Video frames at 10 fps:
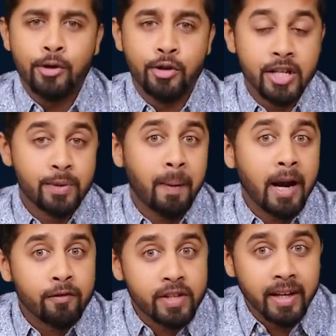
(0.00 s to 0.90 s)
So in
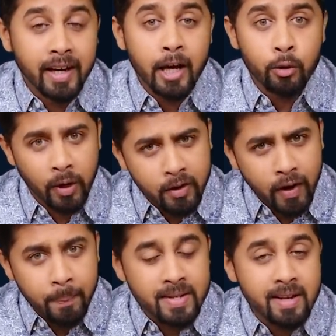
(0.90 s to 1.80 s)
spite of generating
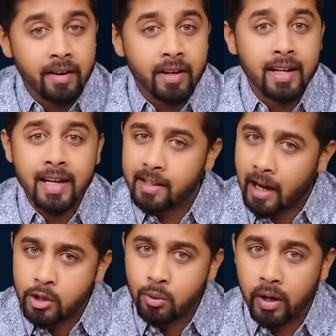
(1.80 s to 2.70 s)
25% return in
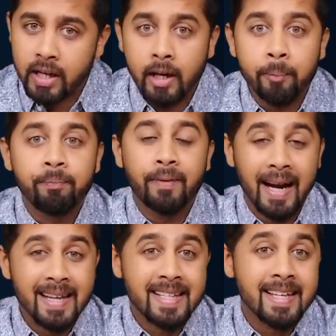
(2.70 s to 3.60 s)
last 1 year,
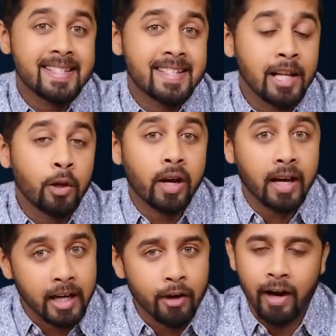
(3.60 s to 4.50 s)
ITC is still
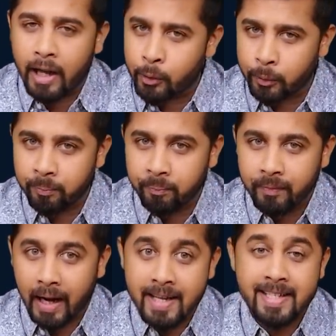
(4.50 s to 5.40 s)
looking undervalued.
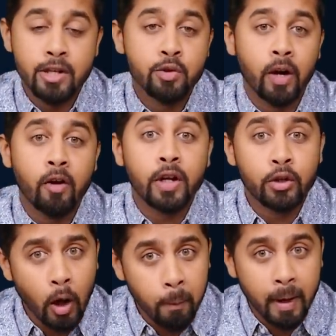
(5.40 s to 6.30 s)
ITC is one of the
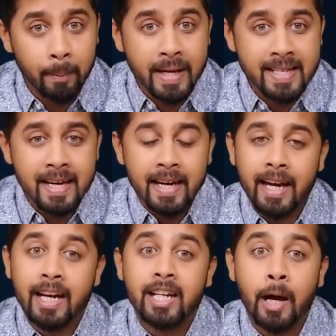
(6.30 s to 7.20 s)
top companies
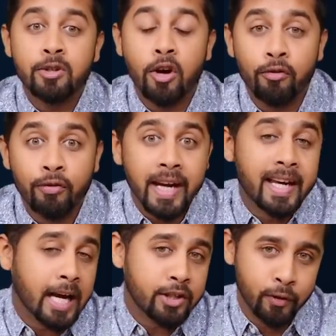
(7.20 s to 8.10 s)
in terms of free
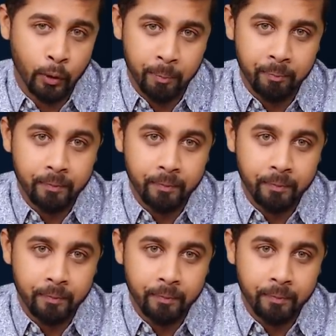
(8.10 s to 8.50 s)
cash flow.